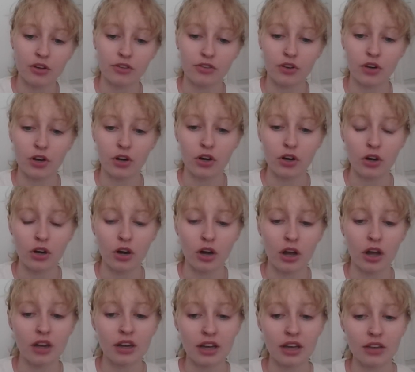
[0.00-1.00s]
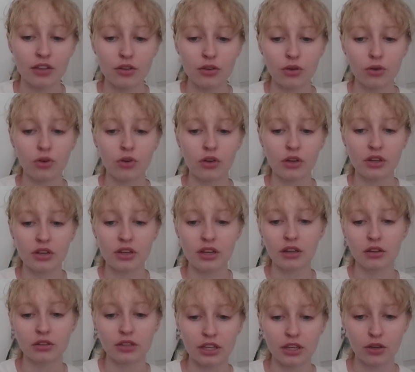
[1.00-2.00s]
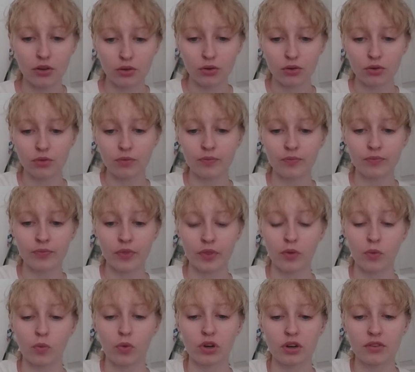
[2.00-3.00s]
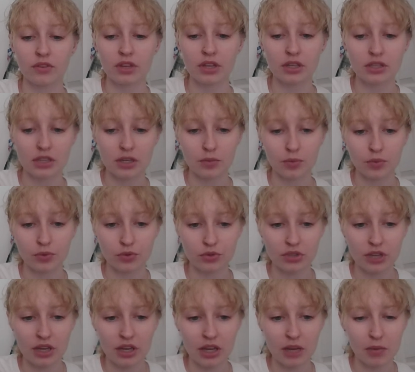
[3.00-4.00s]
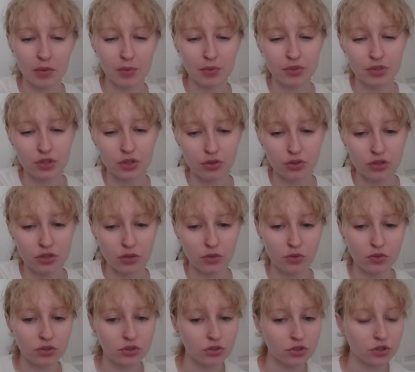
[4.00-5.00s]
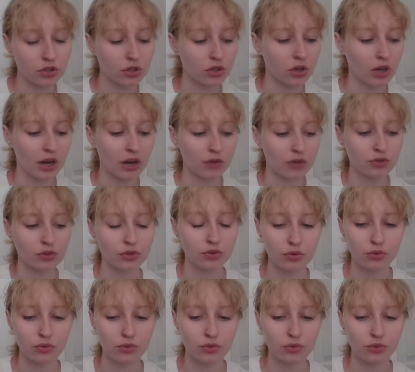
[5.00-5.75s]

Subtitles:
For unethical and illegal, one of the examples, I came up with 2, so I wasn't sure how